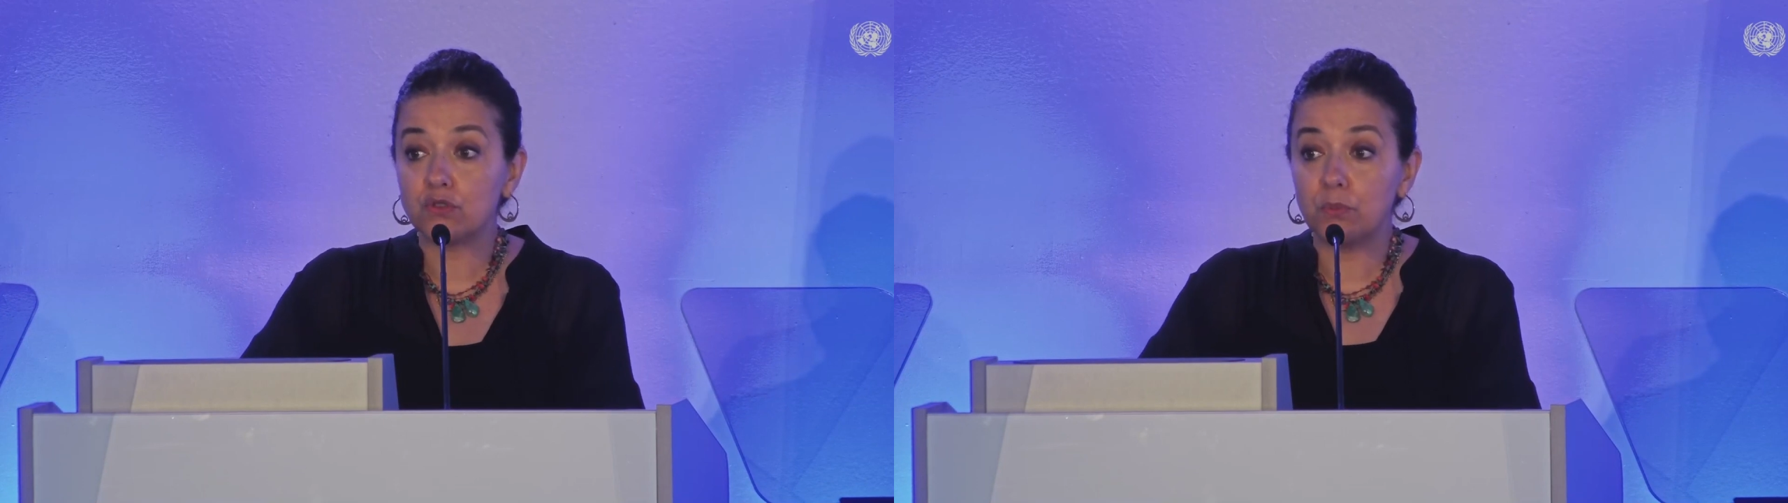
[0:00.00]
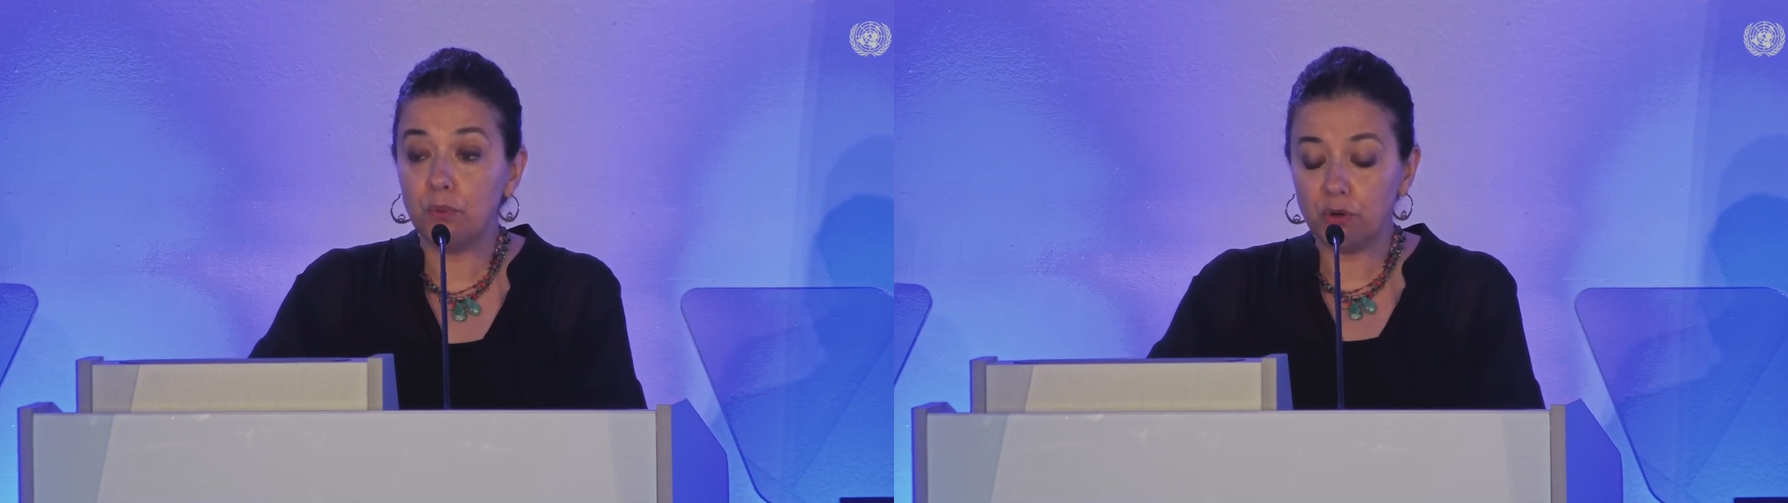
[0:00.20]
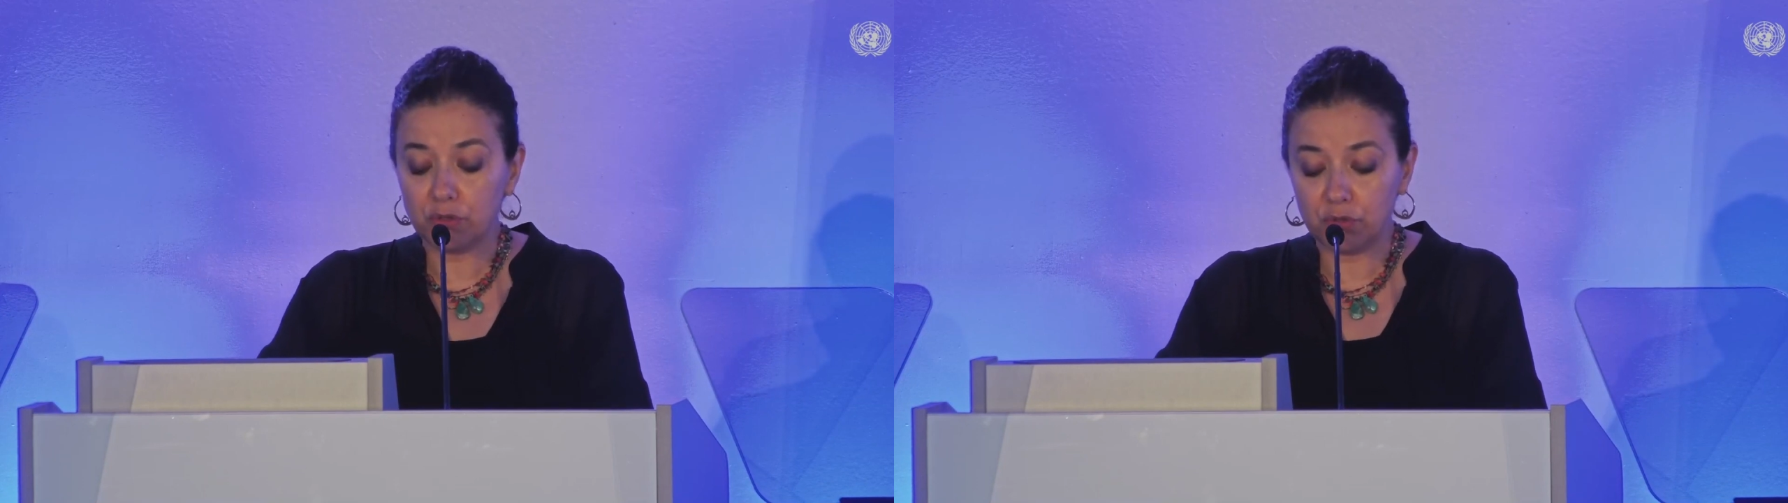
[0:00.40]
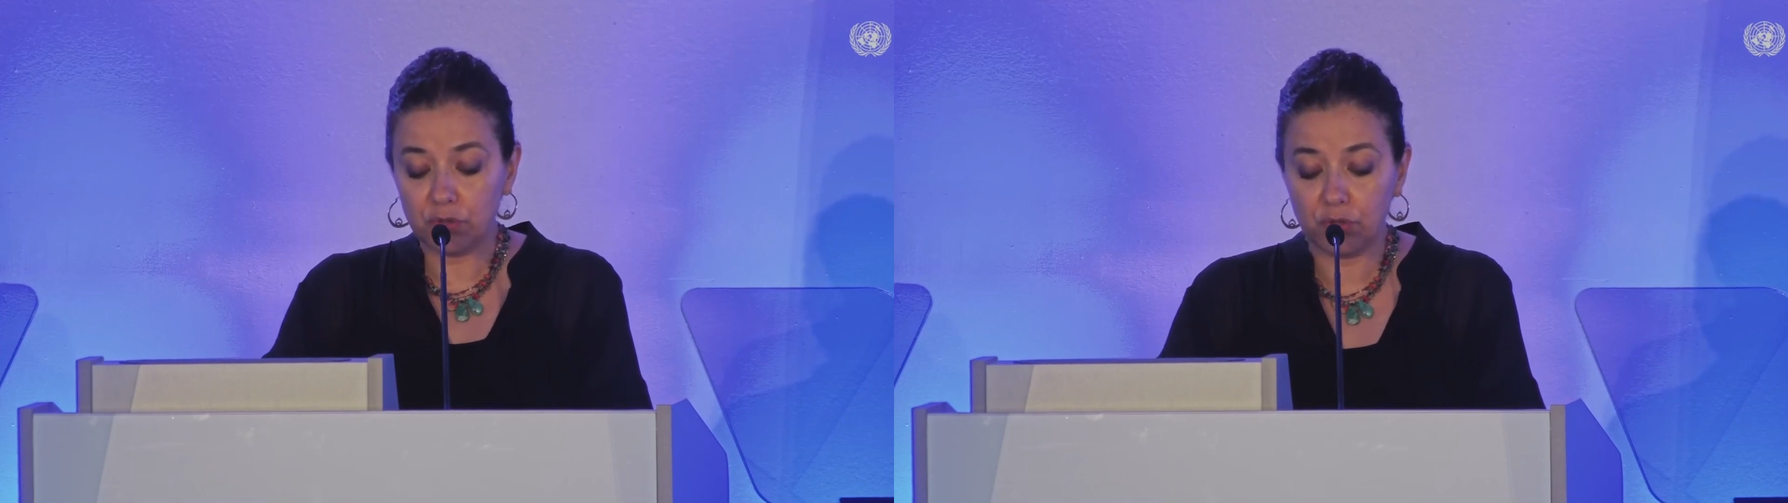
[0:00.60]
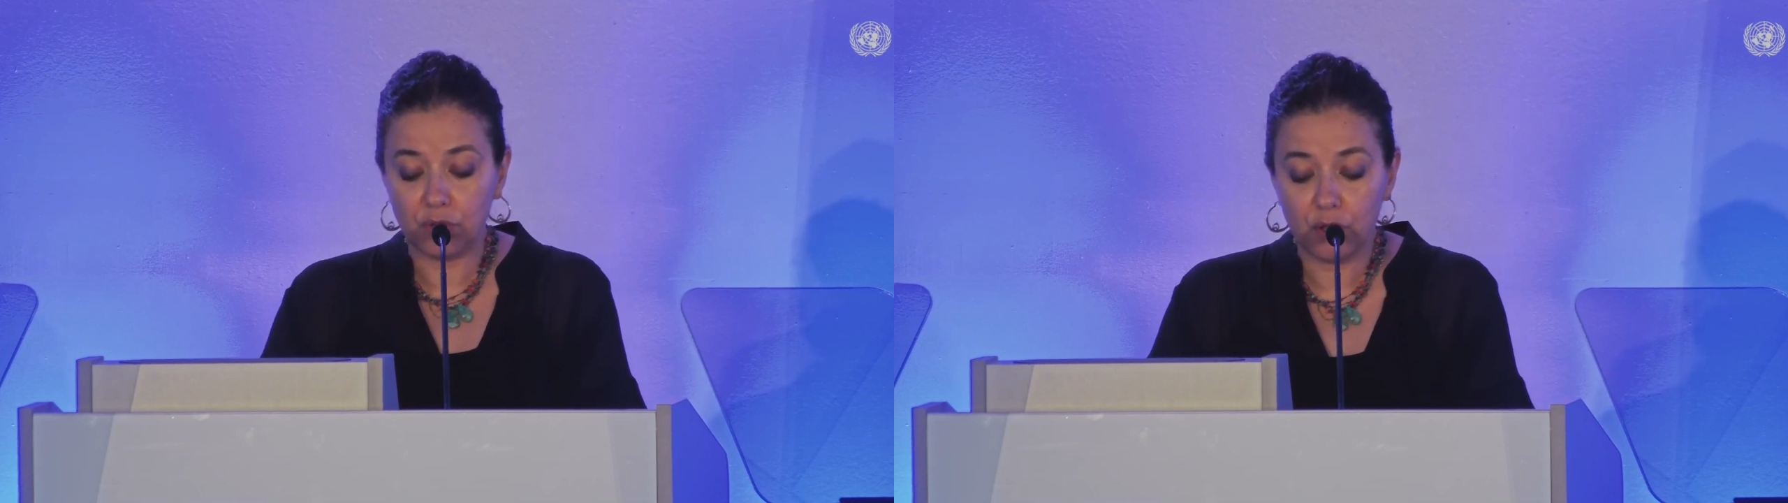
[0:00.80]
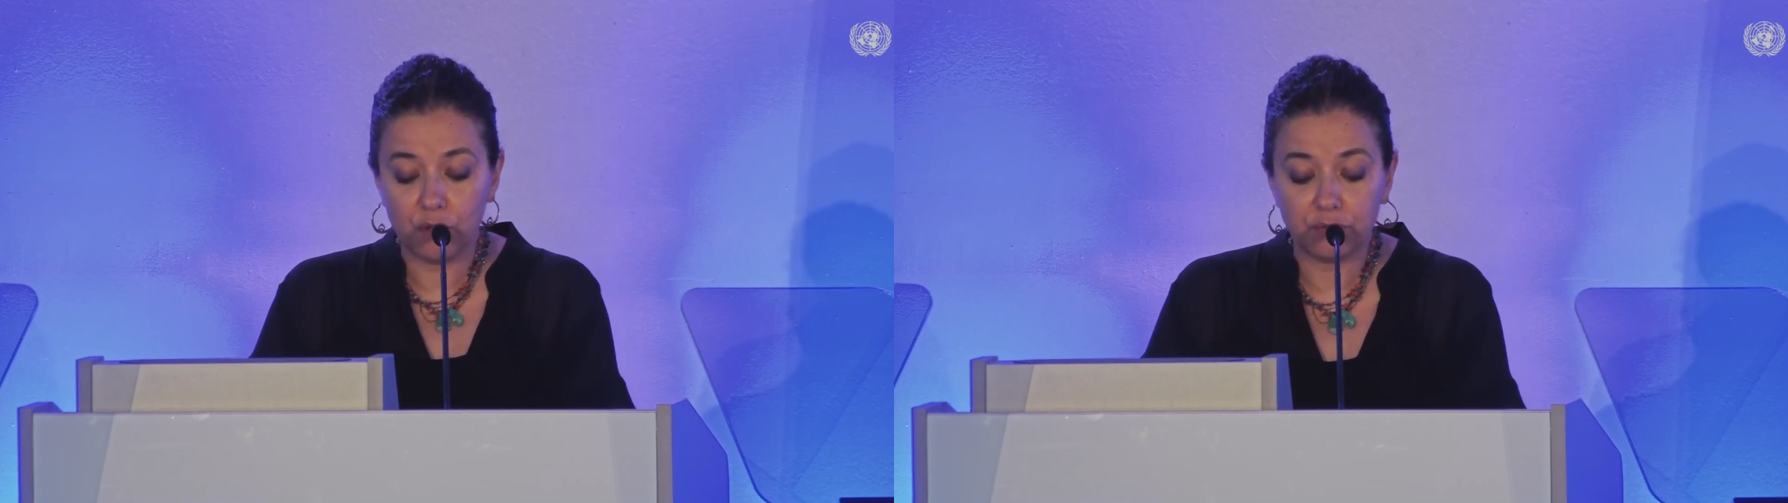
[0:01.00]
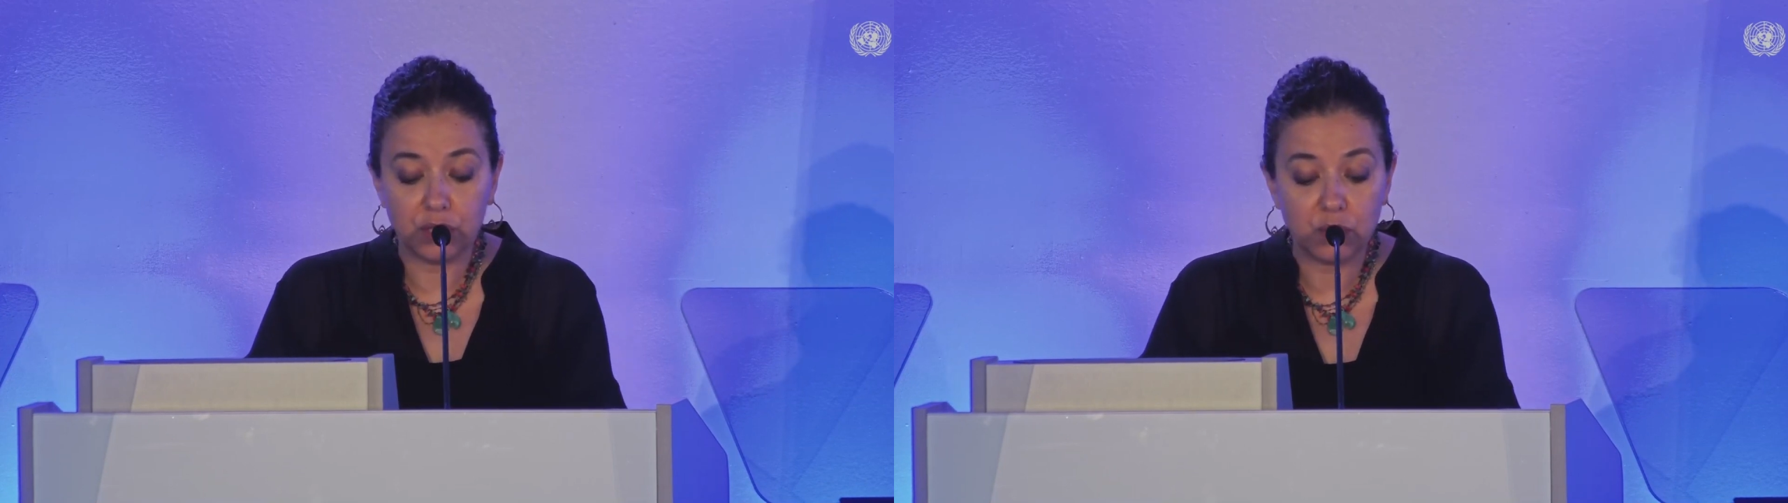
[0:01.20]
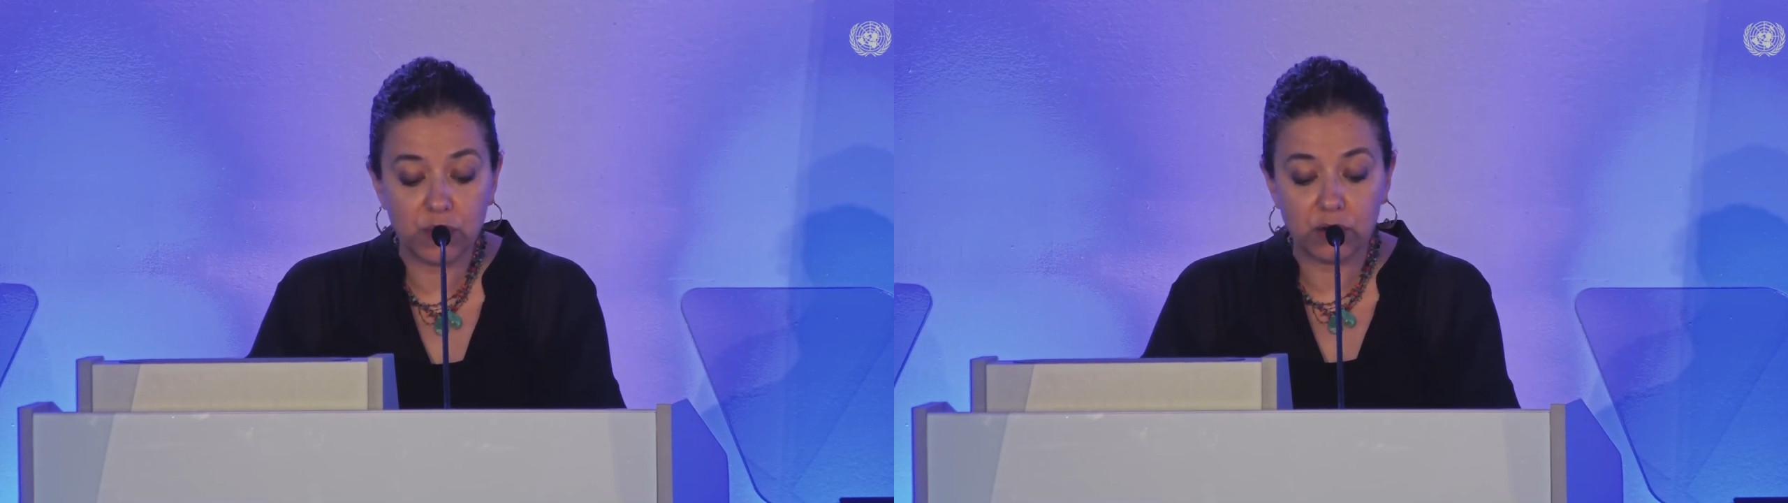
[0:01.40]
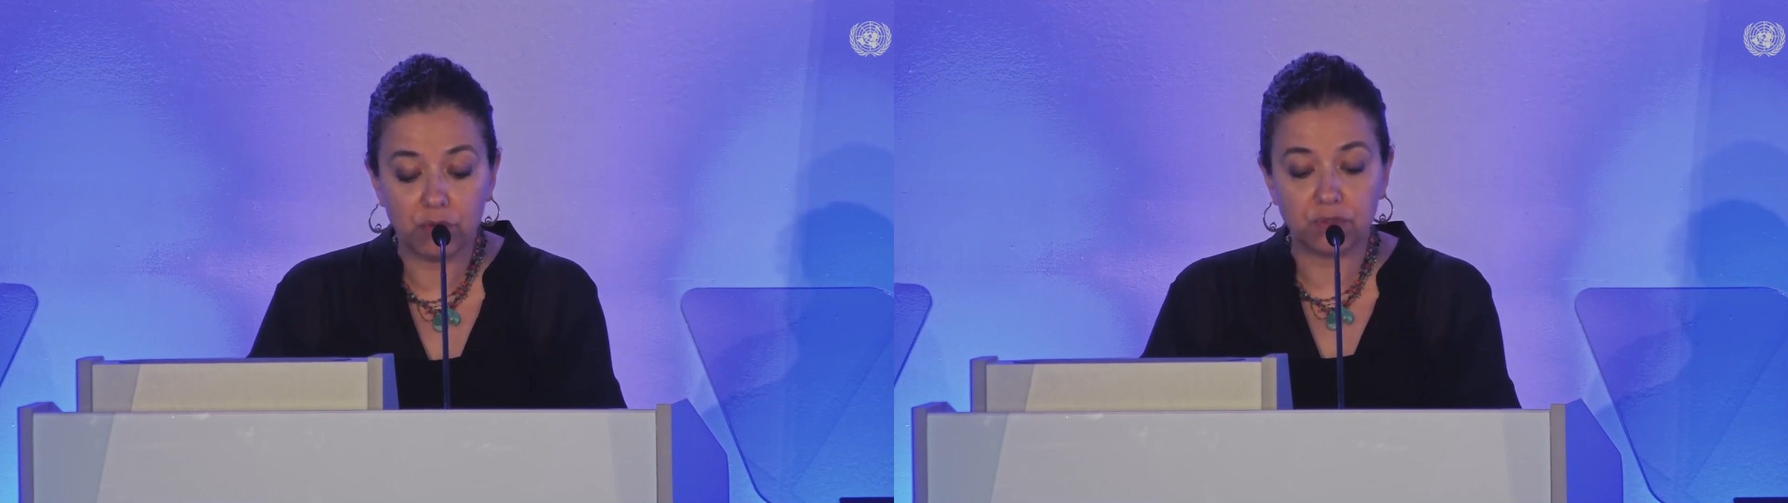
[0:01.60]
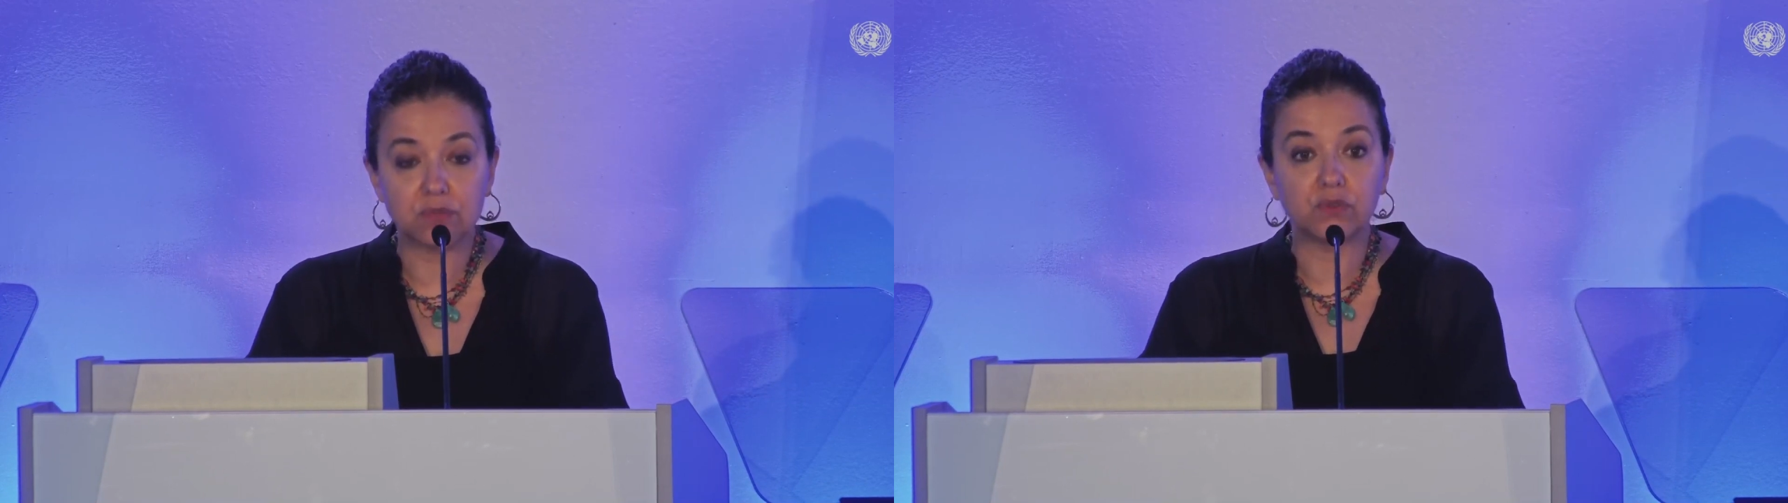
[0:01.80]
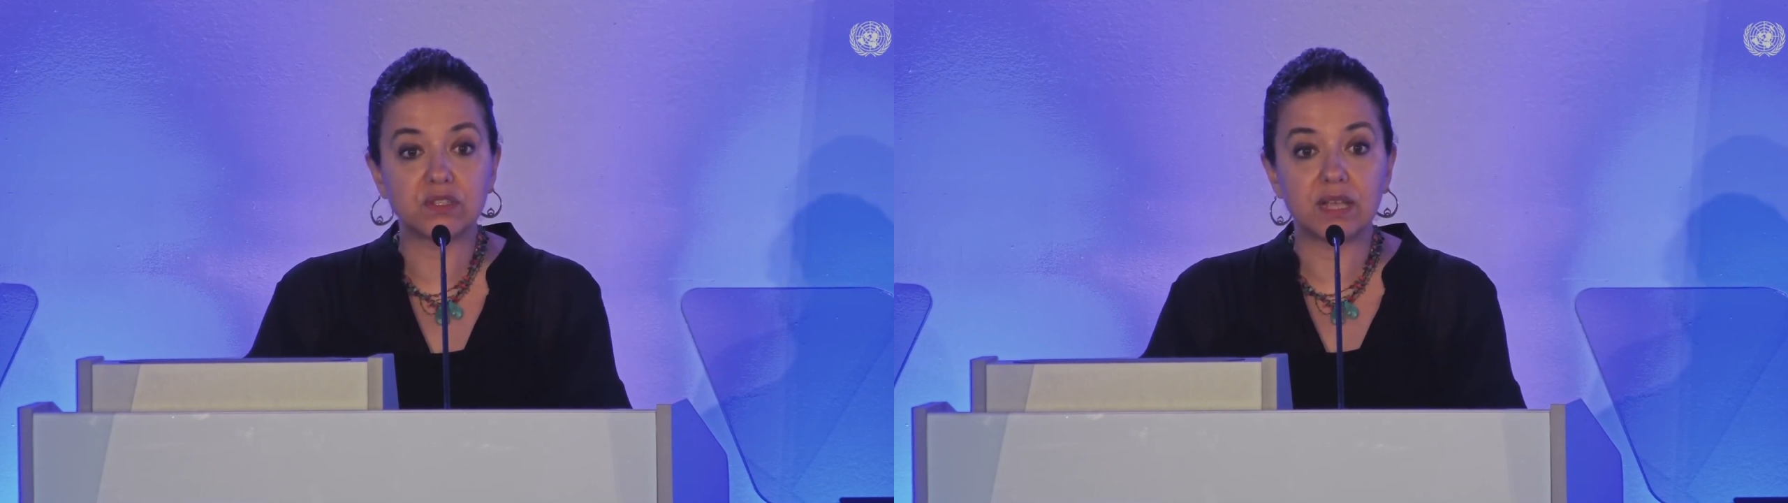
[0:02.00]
The support of the UN Office for